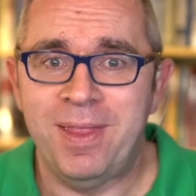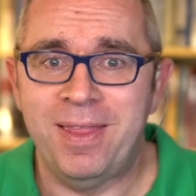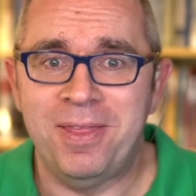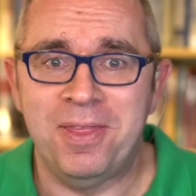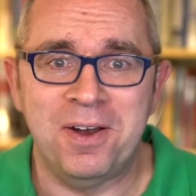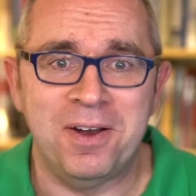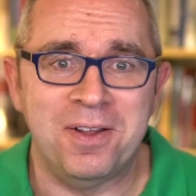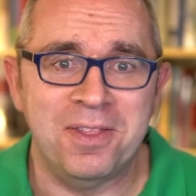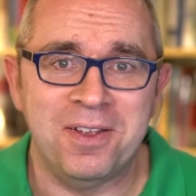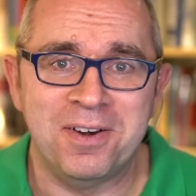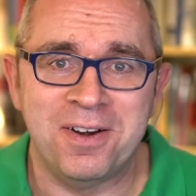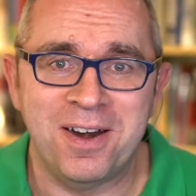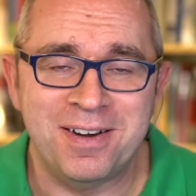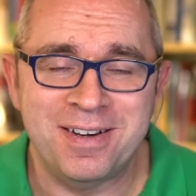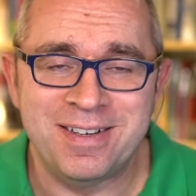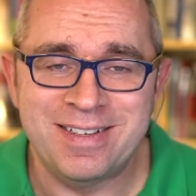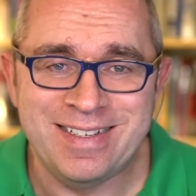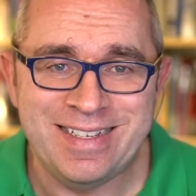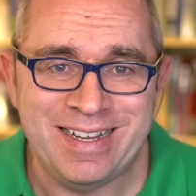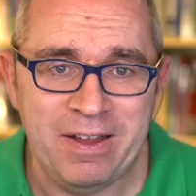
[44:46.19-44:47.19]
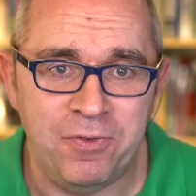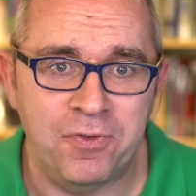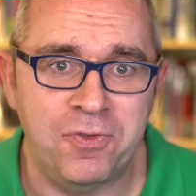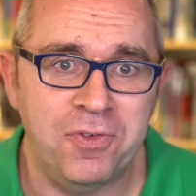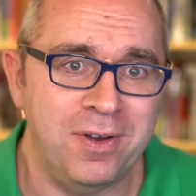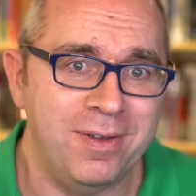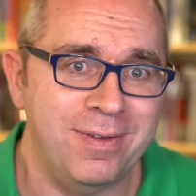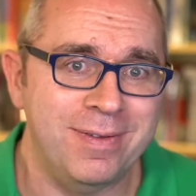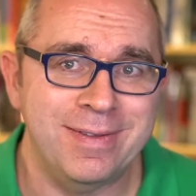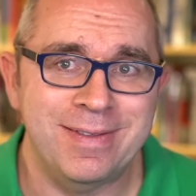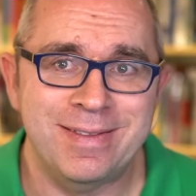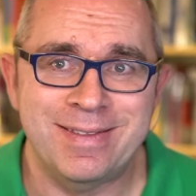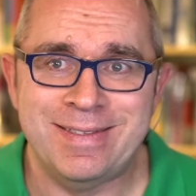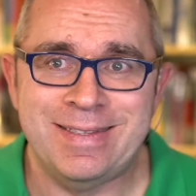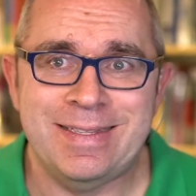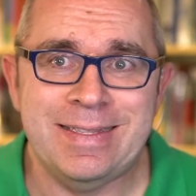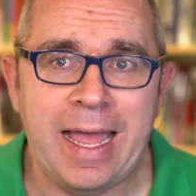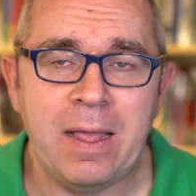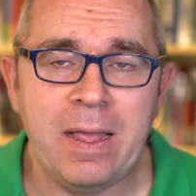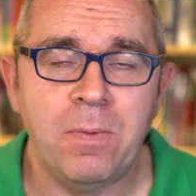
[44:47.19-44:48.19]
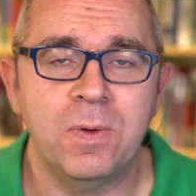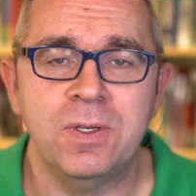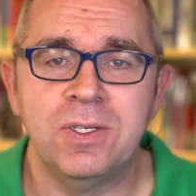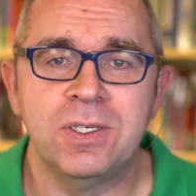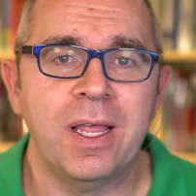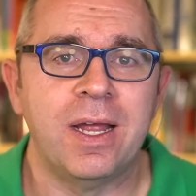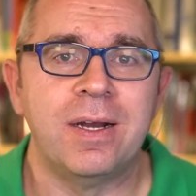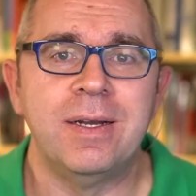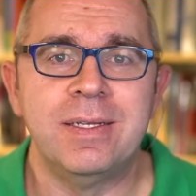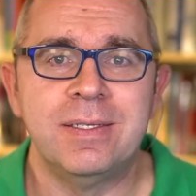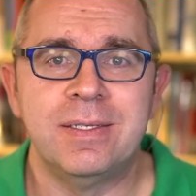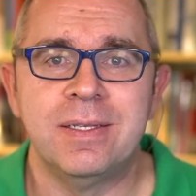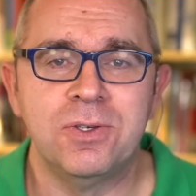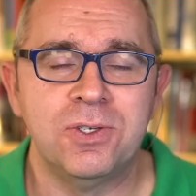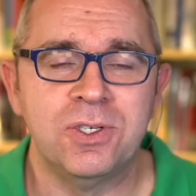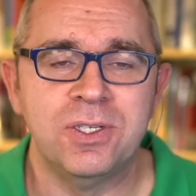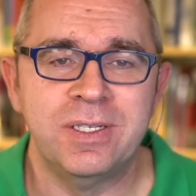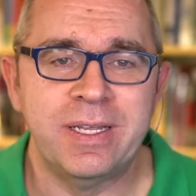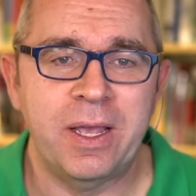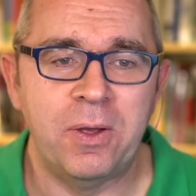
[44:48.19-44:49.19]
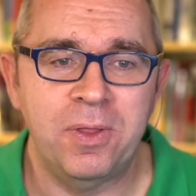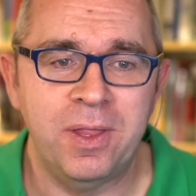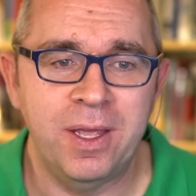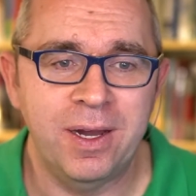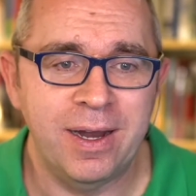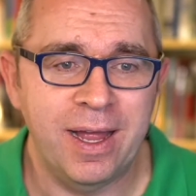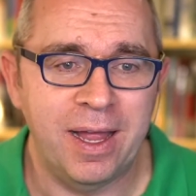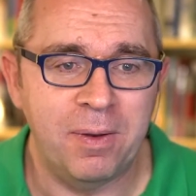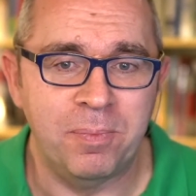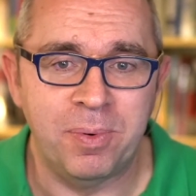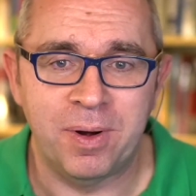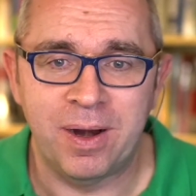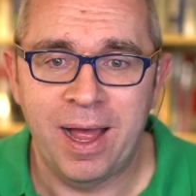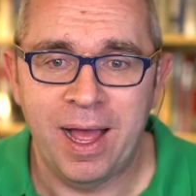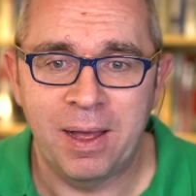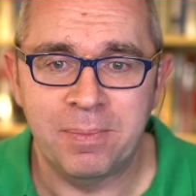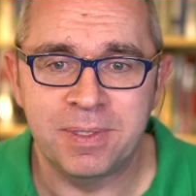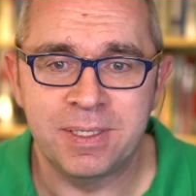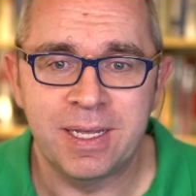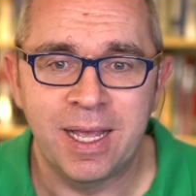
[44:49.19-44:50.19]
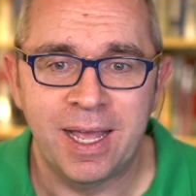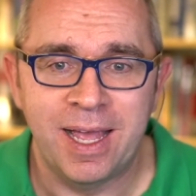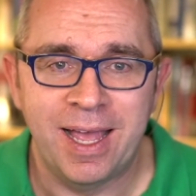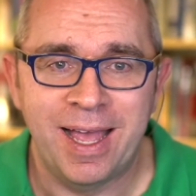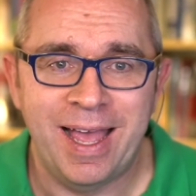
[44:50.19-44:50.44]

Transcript: There are different language learning solutions out there, and perhaps